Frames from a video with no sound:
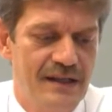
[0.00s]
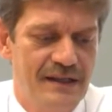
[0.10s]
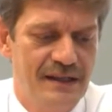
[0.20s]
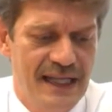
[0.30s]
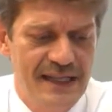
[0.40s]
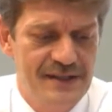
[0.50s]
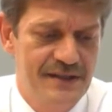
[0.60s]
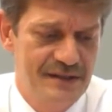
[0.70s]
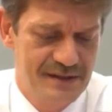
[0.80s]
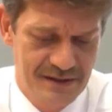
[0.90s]
The
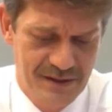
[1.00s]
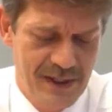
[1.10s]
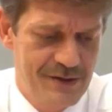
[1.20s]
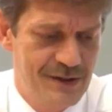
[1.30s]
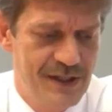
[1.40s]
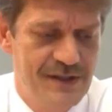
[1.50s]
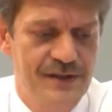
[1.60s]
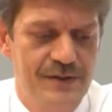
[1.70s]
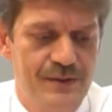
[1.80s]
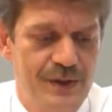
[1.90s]
next question
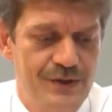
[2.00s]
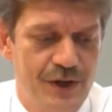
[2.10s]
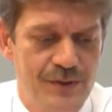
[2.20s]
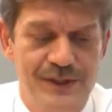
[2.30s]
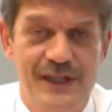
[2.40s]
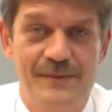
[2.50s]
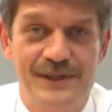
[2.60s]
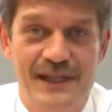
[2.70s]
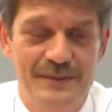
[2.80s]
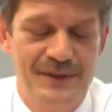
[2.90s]
is which orbit types
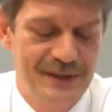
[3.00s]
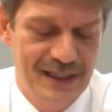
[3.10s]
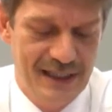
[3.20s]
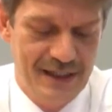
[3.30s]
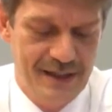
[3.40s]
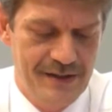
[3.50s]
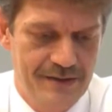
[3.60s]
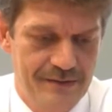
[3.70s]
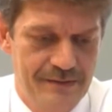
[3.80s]
can be realized?